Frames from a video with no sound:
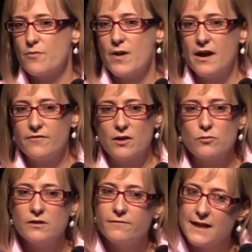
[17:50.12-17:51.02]
from having a
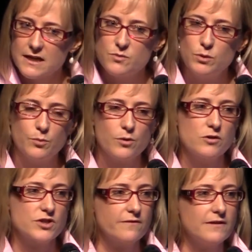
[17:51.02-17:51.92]
real flexible
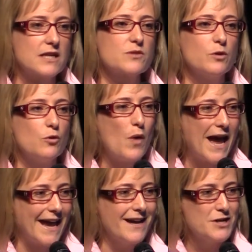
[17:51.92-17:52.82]
approach and a flexible
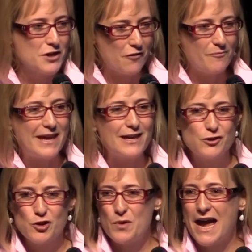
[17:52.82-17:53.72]
way of making
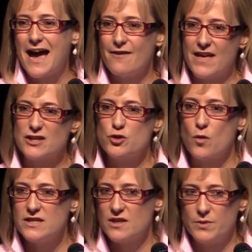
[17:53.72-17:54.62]
sure we have that
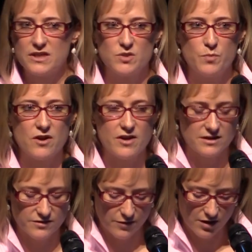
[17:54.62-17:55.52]
joined-up
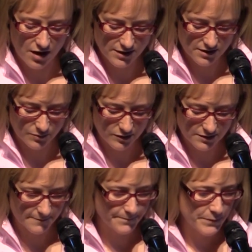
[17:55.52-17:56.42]
experience for our
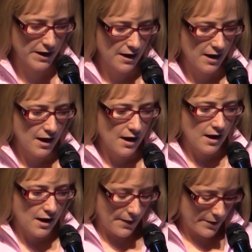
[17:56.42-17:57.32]
customers.
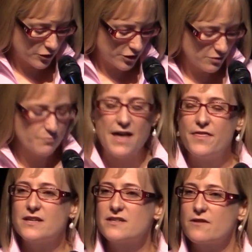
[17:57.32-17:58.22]
And there are two
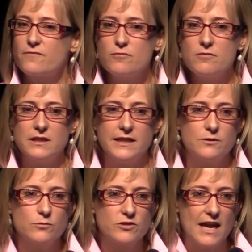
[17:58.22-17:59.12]
methods that have really
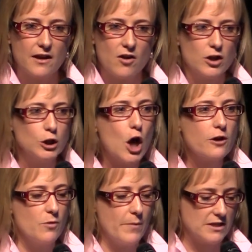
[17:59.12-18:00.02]
taken on a lot
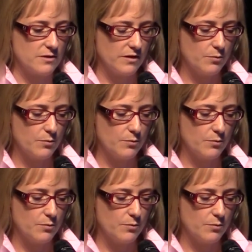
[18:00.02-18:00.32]
of momentum